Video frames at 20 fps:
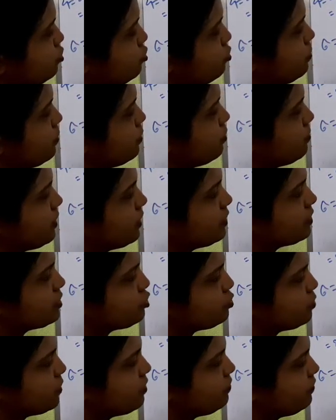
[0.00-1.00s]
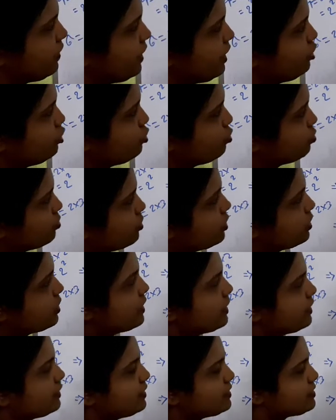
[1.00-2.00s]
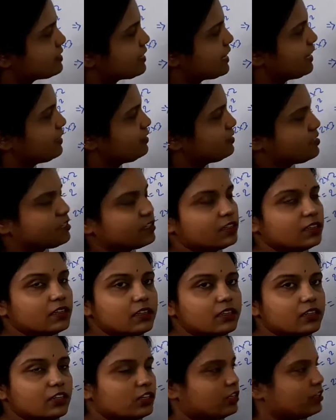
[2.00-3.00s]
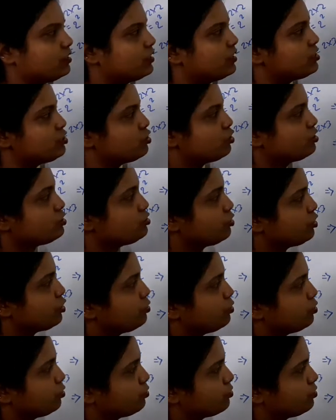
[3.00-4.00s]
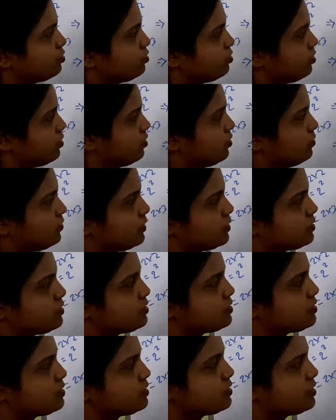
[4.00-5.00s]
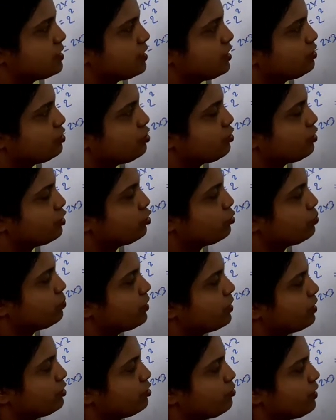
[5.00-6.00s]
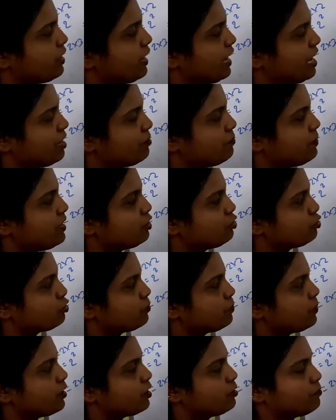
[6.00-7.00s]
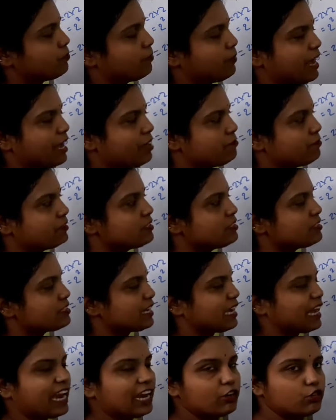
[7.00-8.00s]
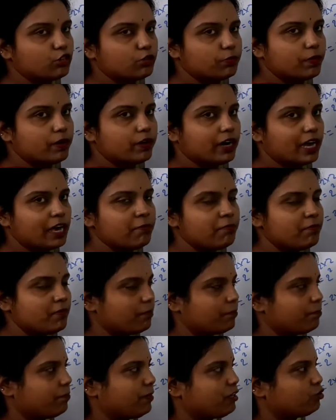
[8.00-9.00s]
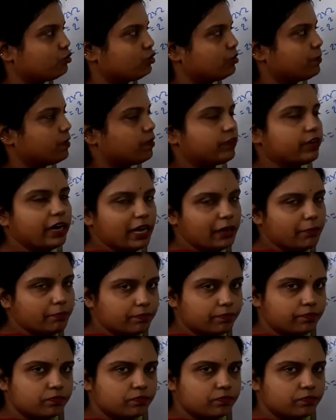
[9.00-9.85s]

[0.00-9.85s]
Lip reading: the power minus 12 into this also, you know, this 3 to the power 3ab to the power m is a to the power m, b to the power m.